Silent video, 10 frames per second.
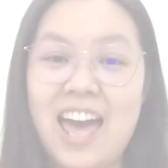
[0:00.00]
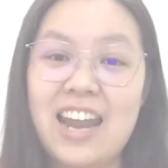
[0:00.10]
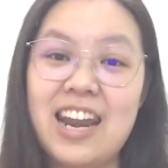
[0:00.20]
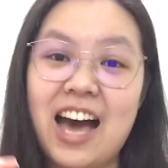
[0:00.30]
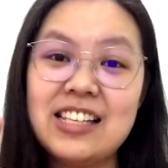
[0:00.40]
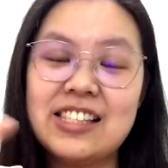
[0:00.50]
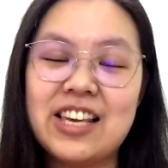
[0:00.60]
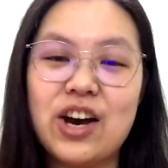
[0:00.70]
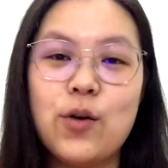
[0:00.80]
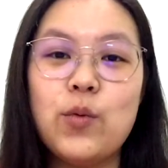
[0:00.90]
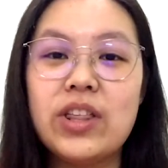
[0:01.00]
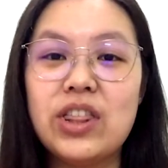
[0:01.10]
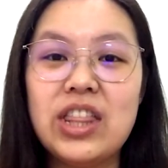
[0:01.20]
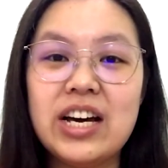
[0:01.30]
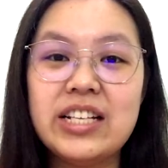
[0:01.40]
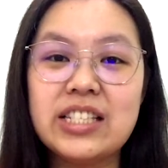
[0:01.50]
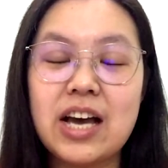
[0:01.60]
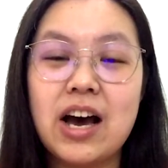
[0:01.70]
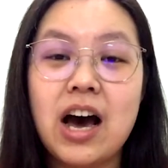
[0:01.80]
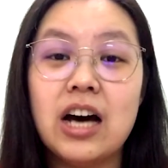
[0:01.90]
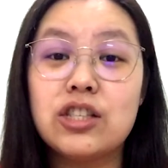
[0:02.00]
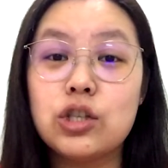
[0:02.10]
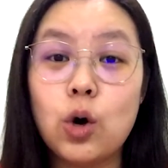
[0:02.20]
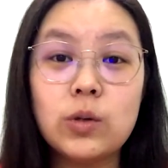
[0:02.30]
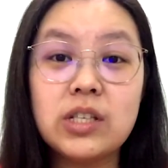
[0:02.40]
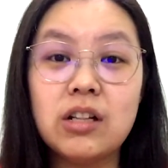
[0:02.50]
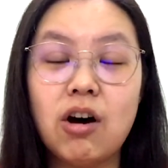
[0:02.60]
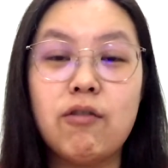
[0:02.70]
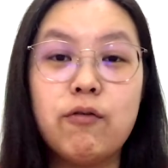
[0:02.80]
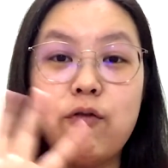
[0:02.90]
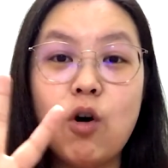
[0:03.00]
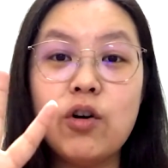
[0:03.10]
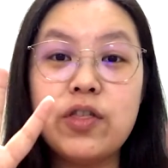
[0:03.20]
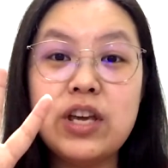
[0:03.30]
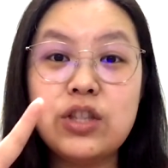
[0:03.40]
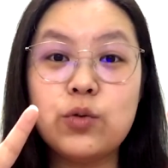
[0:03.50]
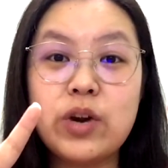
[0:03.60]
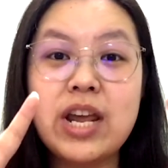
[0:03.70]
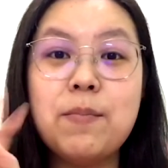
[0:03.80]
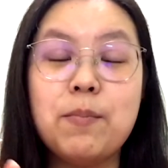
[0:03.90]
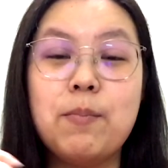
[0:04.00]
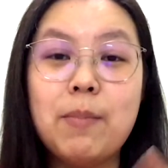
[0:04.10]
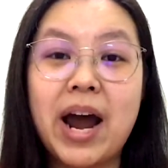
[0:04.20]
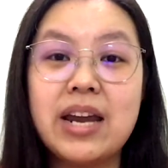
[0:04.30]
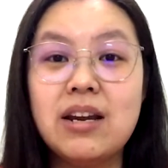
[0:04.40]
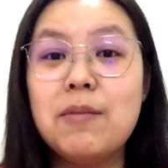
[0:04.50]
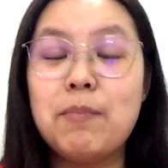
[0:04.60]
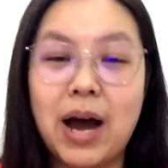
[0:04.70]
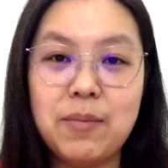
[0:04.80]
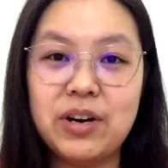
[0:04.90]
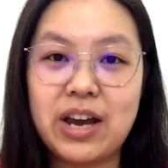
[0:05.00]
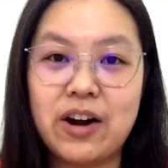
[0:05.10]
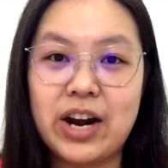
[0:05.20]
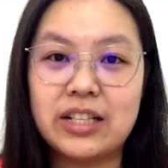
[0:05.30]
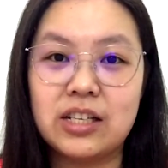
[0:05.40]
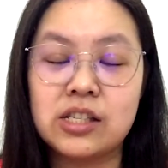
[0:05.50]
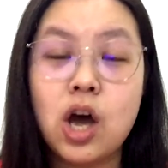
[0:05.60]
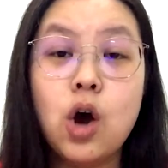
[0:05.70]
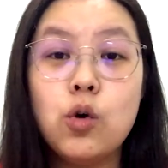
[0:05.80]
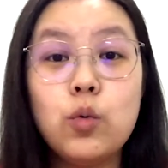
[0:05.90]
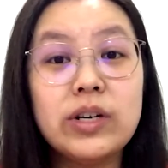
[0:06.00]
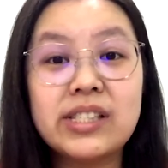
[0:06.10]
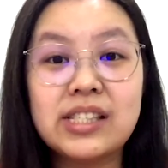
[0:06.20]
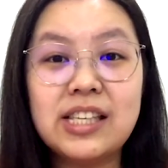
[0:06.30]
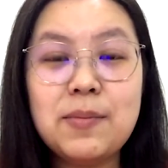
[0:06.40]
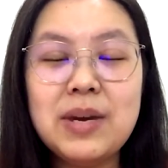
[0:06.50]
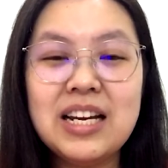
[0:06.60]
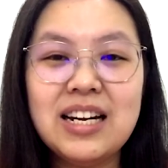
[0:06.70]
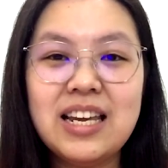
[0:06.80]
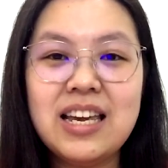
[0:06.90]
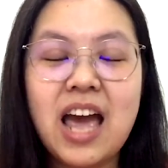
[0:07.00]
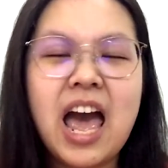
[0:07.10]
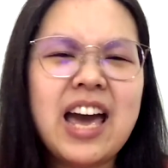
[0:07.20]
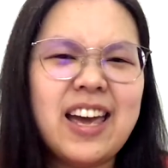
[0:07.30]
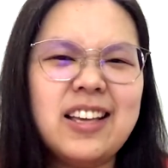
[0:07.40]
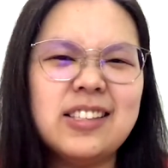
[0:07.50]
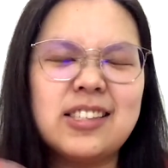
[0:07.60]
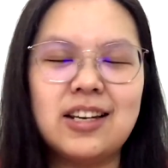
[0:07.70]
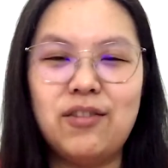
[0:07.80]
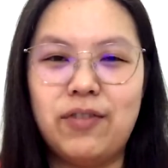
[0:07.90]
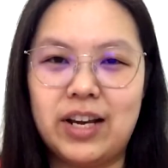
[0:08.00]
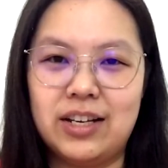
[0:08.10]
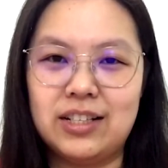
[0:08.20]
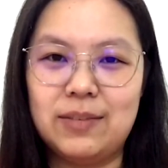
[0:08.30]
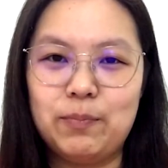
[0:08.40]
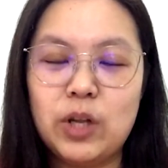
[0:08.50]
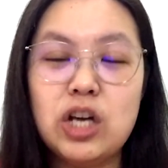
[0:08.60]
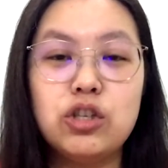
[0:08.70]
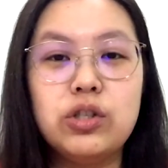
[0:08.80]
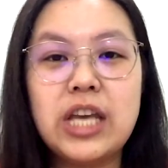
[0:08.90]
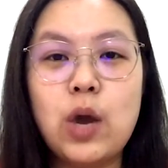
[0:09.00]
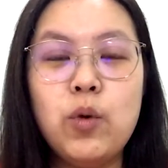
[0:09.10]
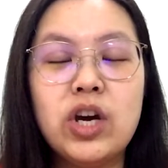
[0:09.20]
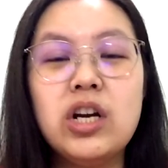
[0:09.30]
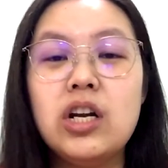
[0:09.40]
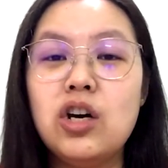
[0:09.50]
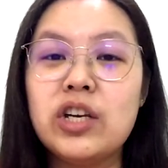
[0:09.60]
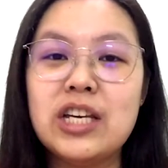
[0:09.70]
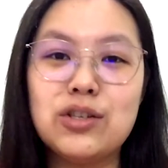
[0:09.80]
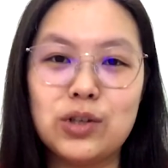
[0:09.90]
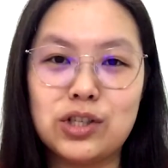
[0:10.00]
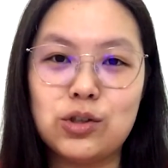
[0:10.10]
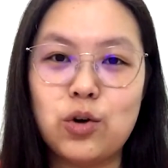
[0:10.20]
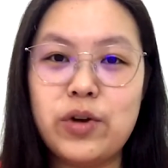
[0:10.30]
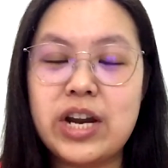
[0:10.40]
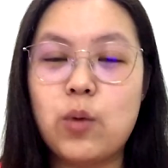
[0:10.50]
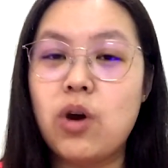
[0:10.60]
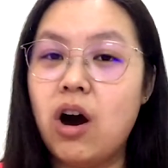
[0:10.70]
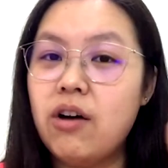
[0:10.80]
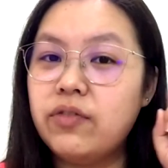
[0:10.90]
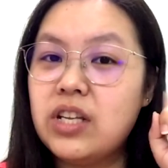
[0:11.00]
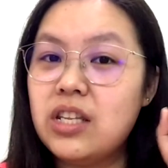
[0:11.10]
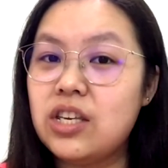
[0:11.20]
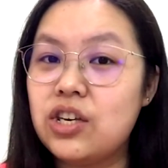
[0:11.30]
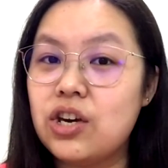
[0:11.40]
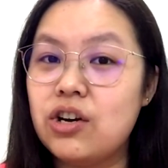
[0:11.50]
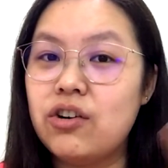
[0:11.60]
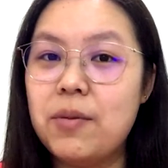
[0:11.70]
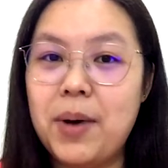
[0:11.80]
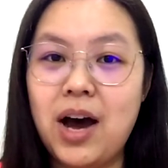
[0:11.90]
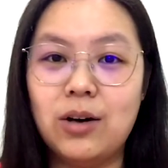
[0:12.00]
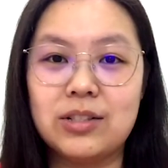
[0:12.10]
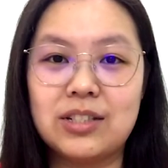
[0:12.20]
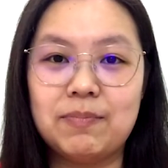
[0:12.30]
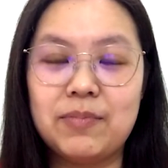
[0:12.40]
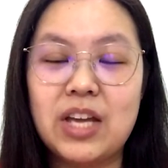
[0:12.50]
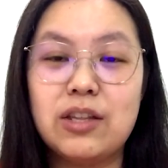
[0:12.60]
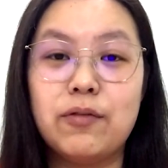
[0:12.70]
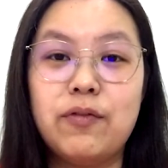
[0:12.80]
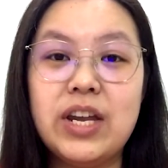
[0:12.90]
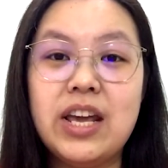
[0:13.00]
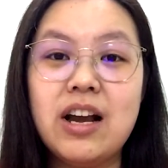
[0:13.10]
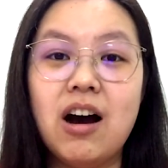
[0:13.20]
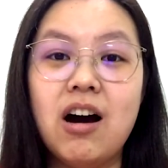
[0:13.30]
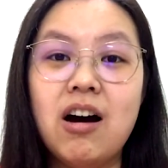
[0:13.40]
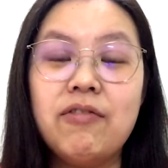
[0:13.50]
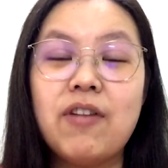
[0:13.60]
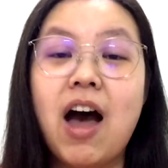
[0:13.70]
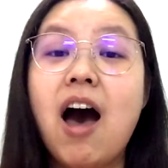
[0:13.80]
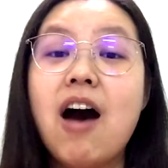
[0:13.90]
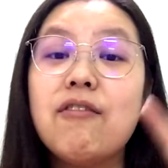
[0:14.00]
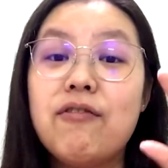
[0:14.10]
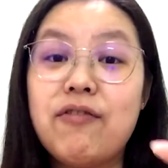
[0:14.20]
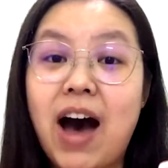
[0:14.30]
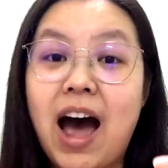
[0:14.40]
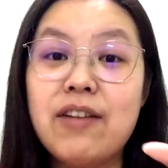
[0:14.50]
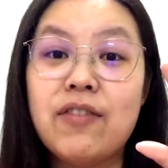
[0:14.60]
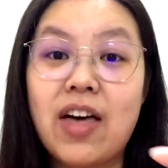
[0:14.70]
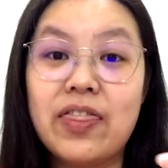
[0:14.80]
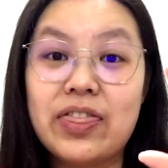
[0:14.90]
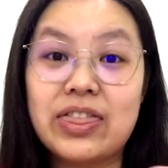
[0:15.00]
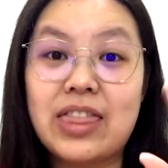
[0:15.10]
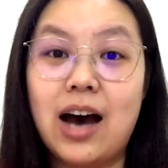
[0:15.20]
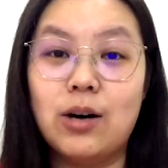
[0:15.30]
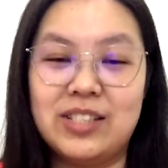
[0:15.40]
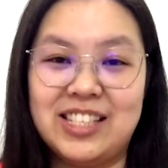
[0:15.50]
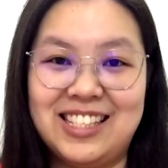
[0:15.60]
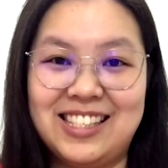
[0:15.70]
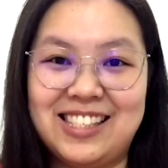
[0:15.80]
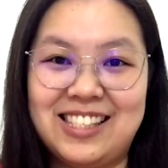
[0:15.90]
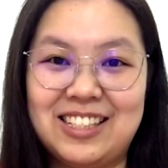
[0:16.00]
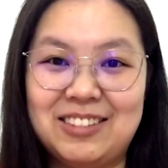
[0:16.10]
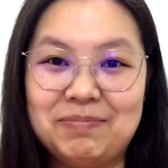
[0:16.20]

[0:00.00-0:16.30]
Last year, we learned a total of 43 minor Bible characters who were seemingly insignificant. Today, we're going to look into a story that we often hear about, the feeding of 5,000.